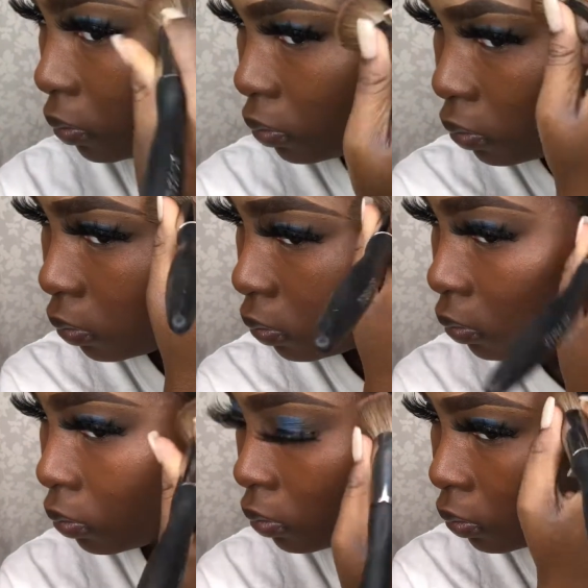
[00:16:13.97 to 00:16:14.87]
even tell I
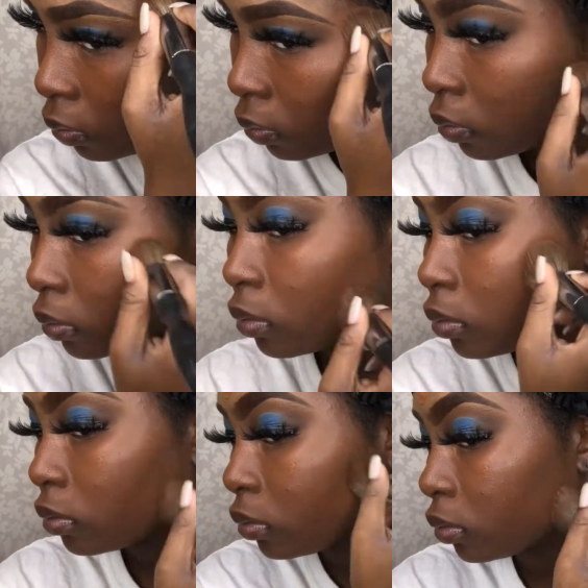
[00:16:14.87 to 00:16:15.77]
got on foundation. And
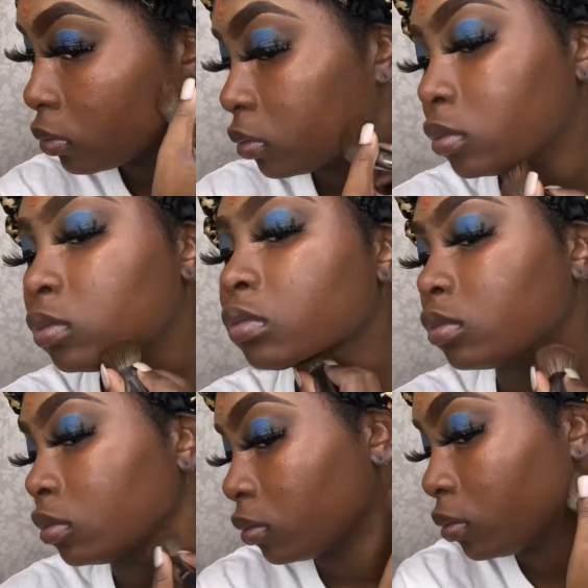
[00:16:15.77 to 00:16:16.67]
that's what it needs to
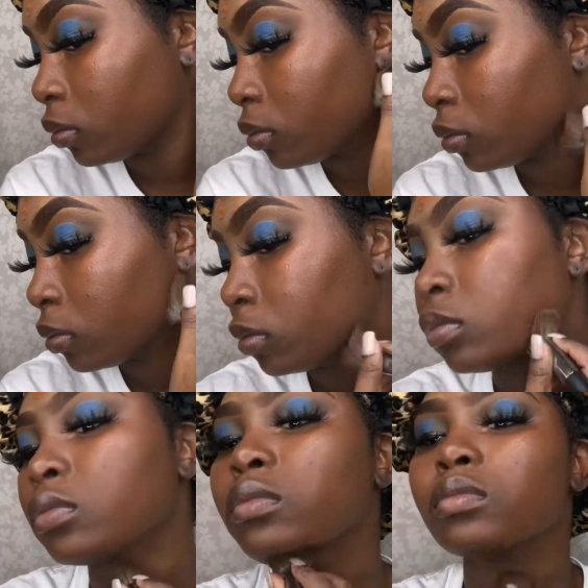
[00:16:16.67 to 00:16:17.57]
be when you use
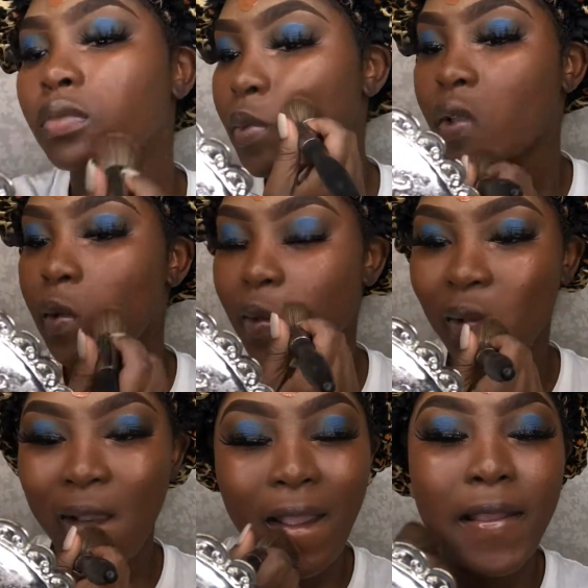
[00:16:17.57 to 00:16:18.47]
foundation. And
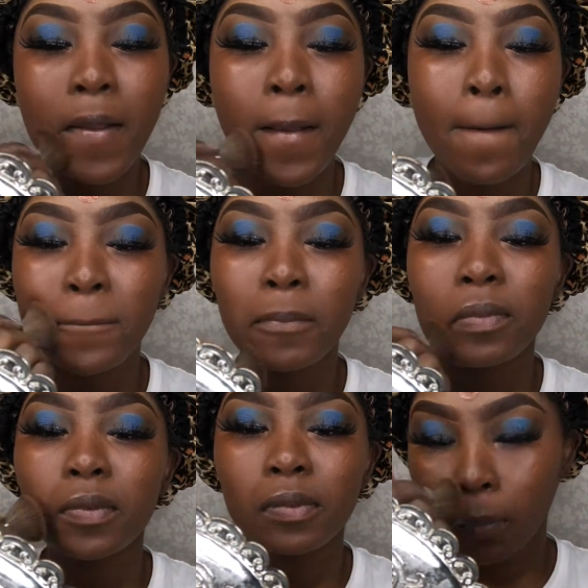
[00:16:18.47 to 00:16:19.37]
that's
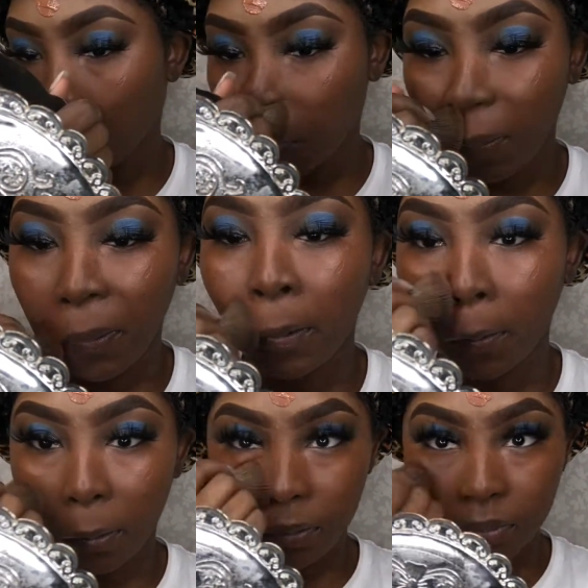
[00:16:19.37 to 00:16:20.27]
on
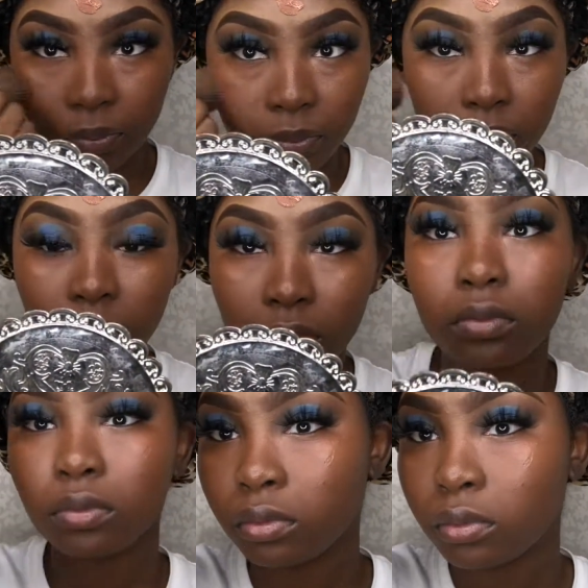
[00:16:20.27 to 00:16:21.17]
period.